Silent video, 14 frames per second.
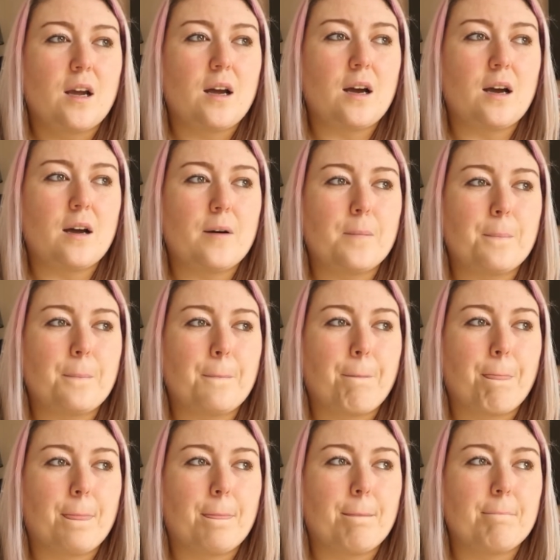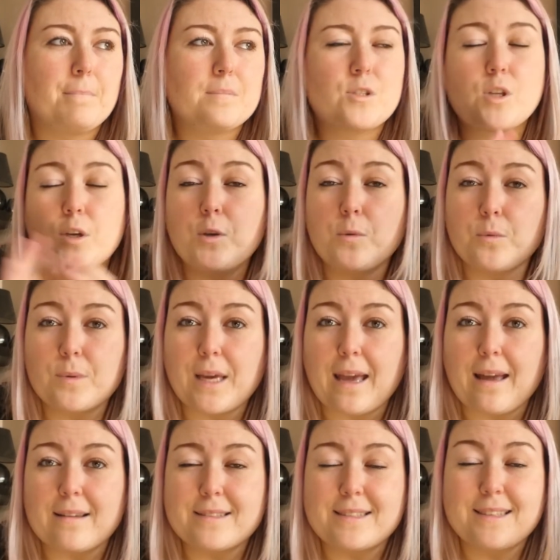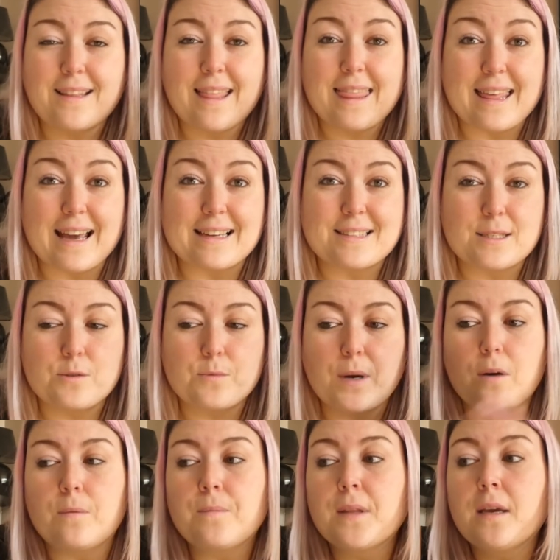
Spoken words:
So you will get that as well.